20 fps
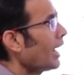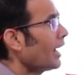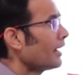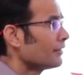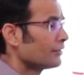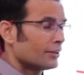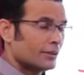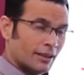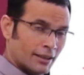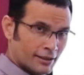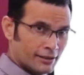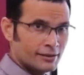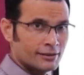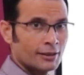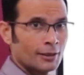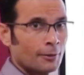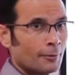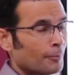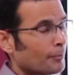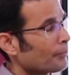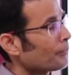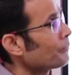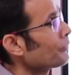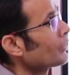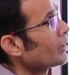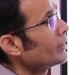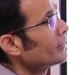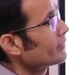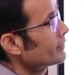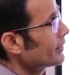And this
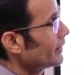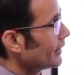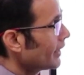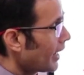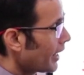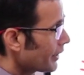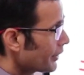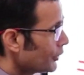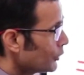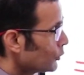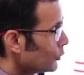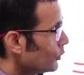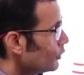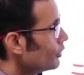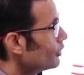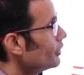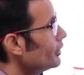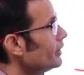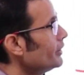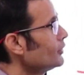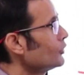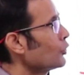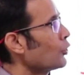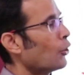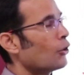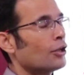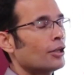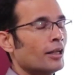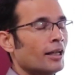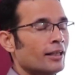scenario is
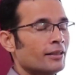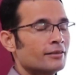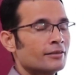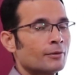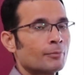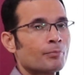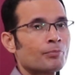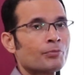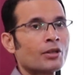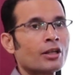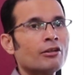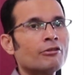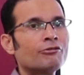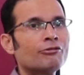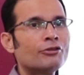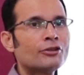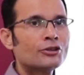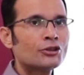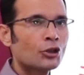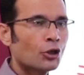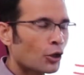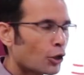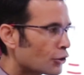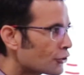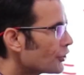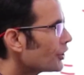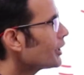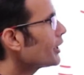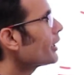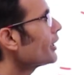called as
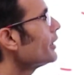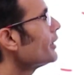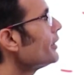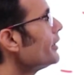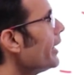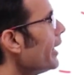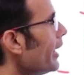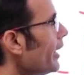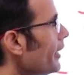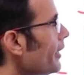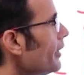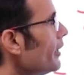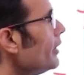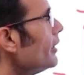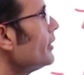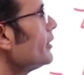physiologic dead